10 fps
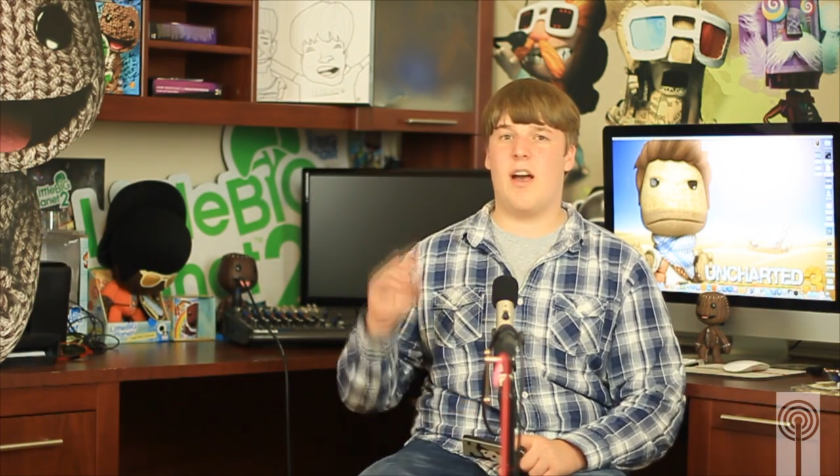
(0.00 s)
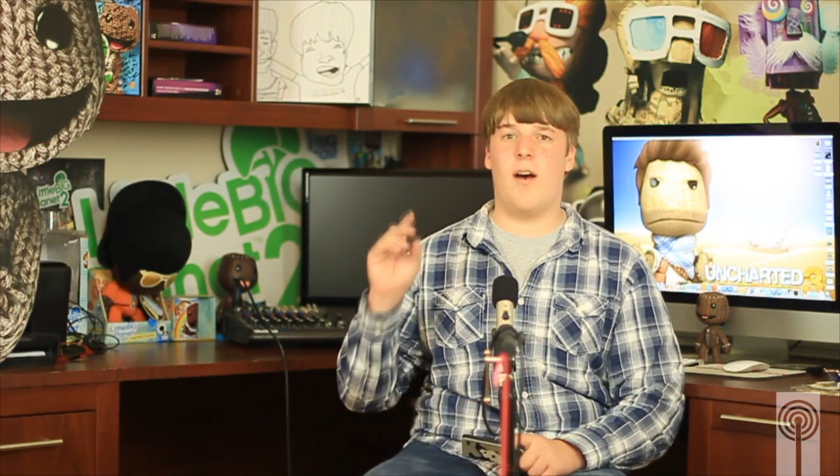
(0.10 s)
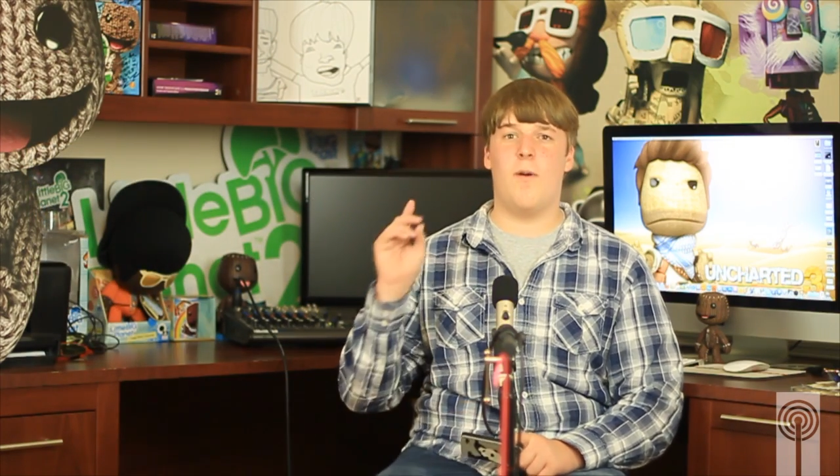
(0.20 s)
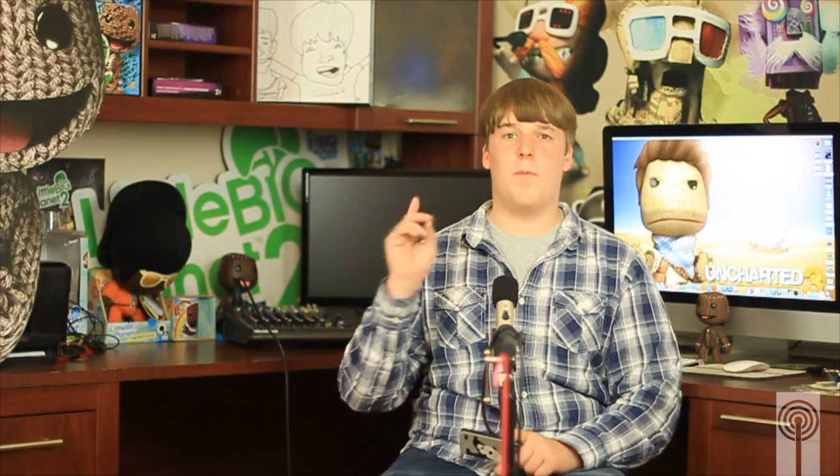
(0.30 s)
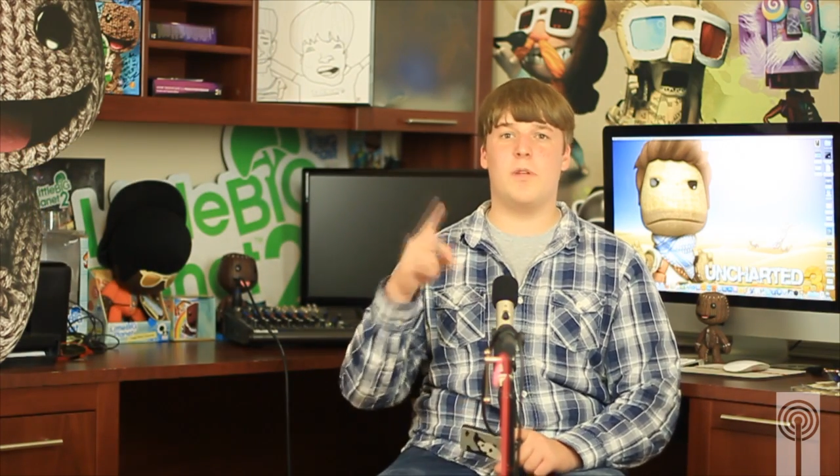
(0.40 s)

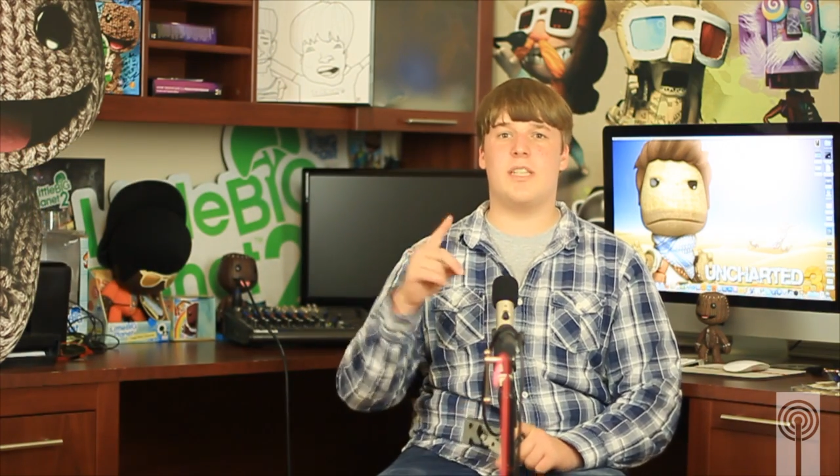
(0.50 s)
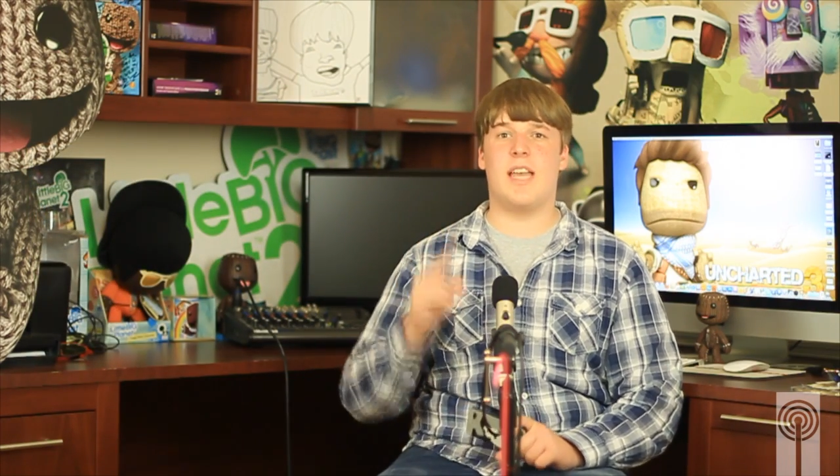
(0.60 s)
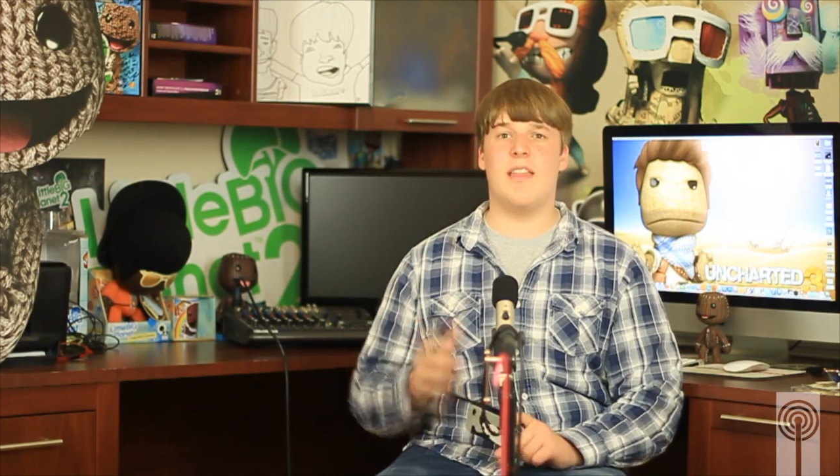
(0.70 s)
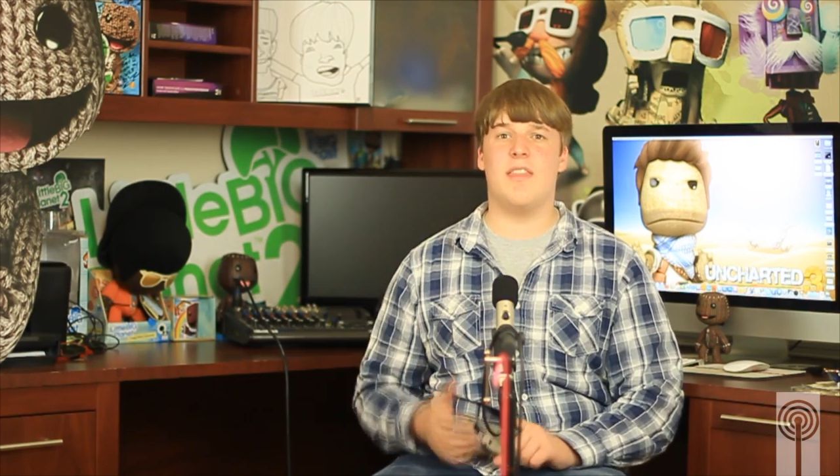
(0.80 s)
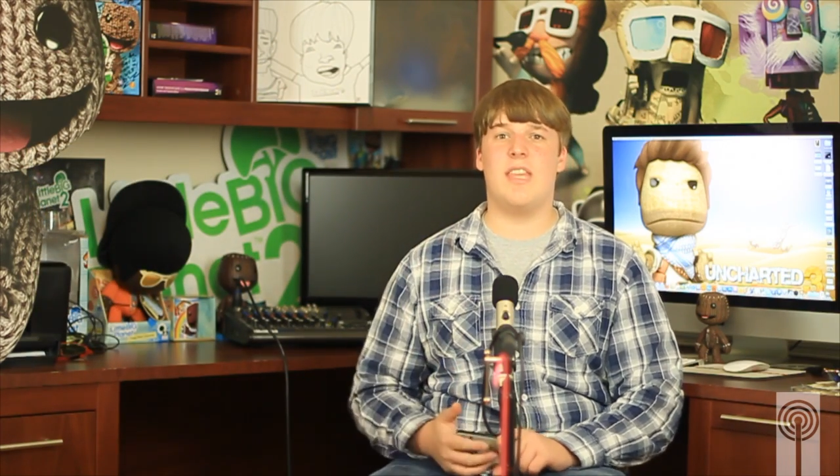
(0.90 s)
Once
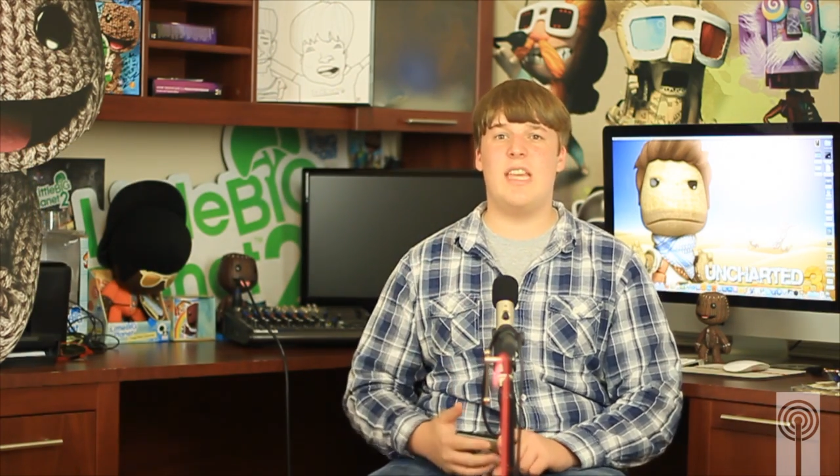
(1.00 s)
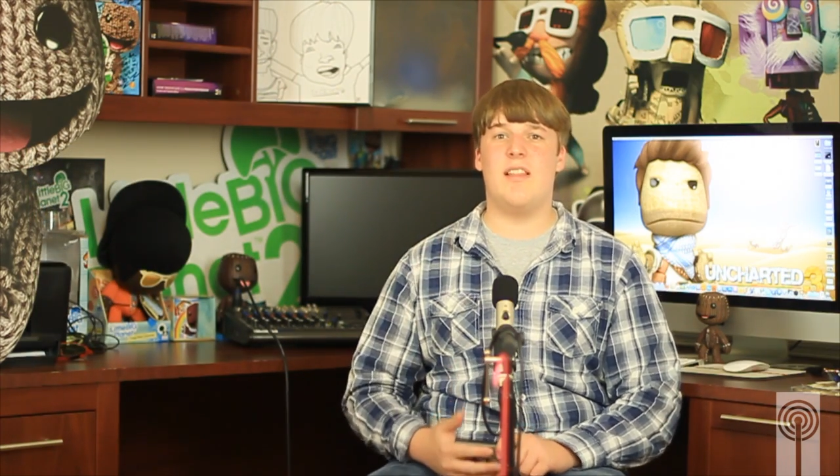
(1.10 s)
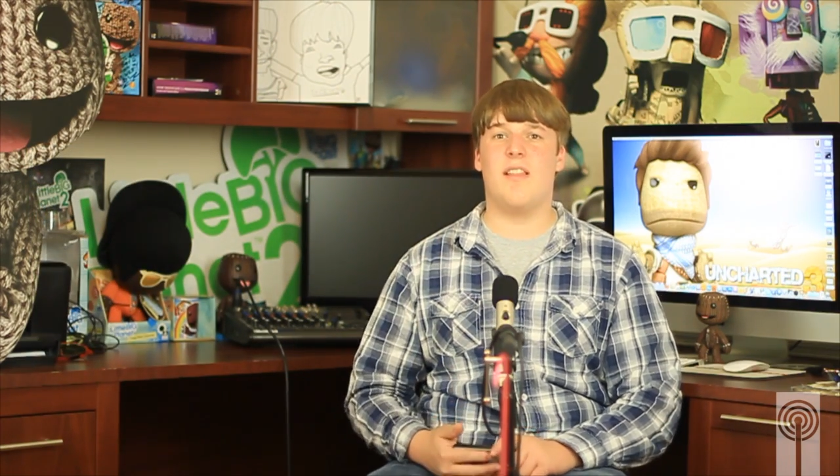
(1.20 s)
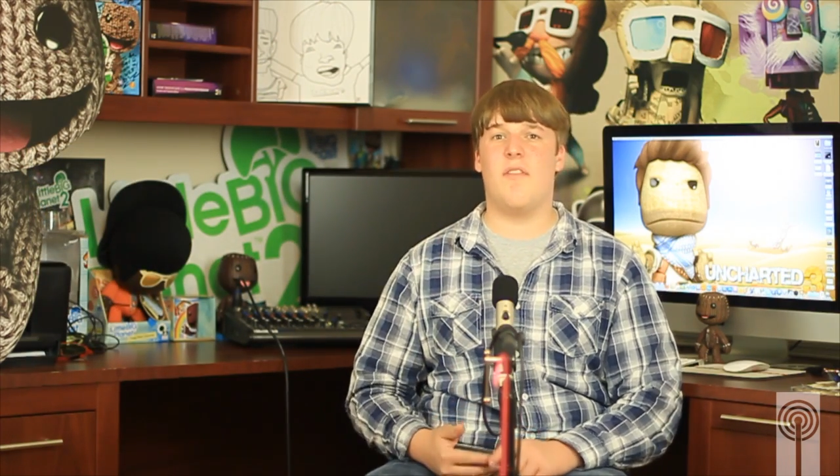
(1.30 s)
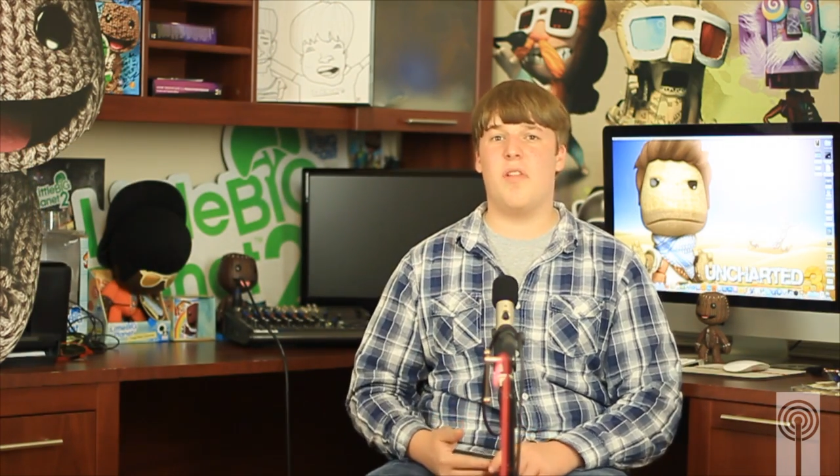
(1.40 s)
again,
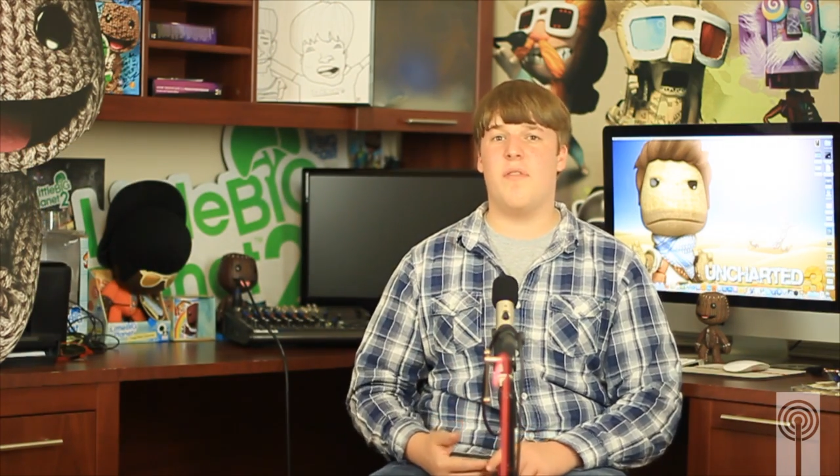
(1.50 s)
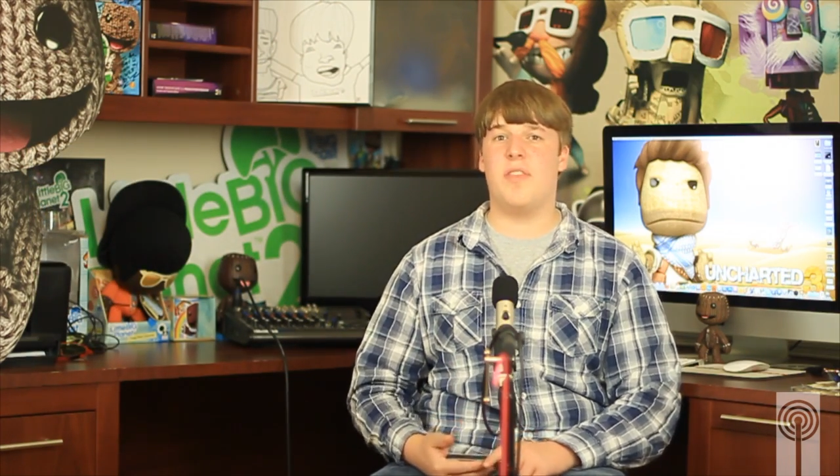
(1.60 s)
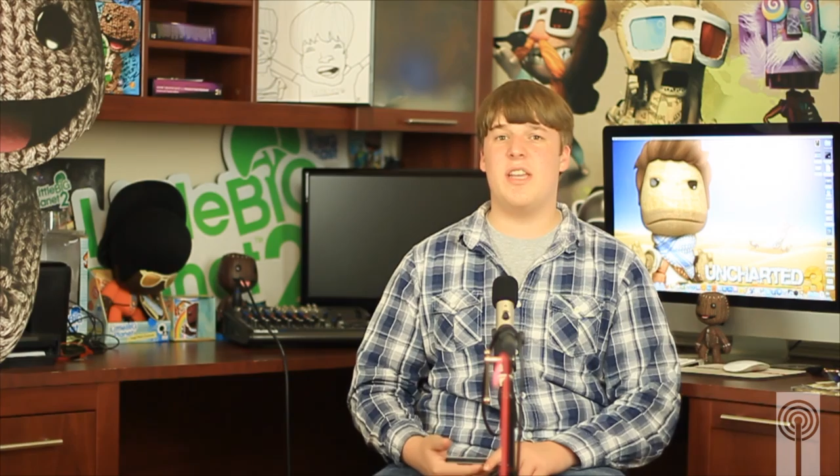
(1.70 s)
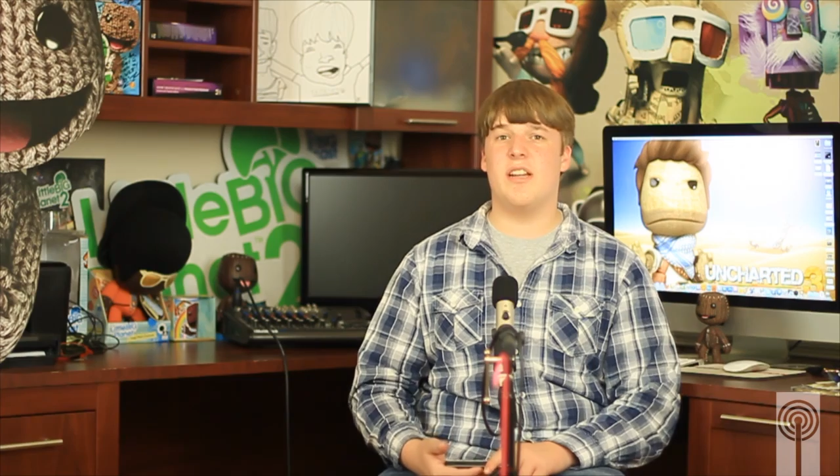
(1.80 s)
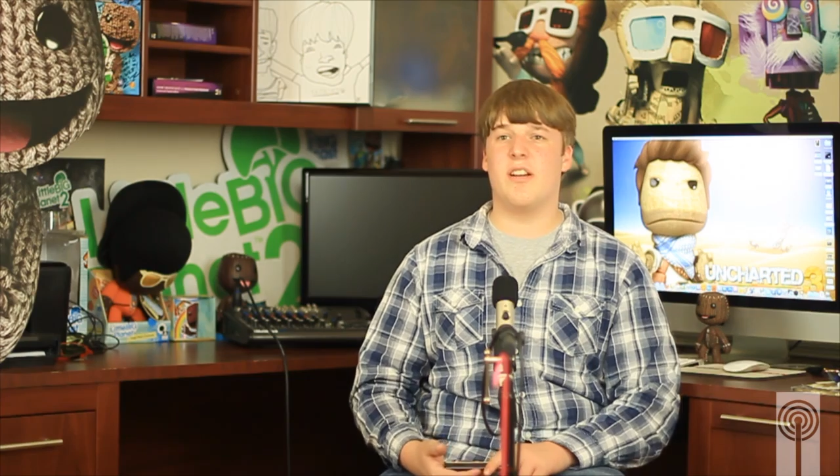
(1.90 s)
the level of
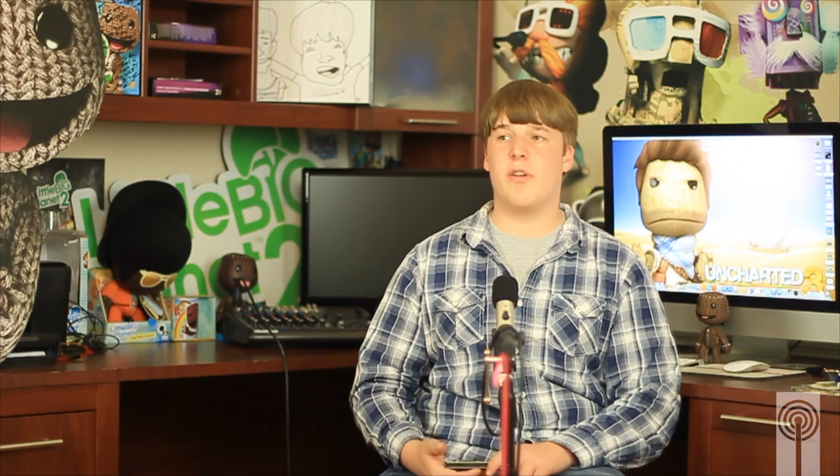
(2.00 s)
the year,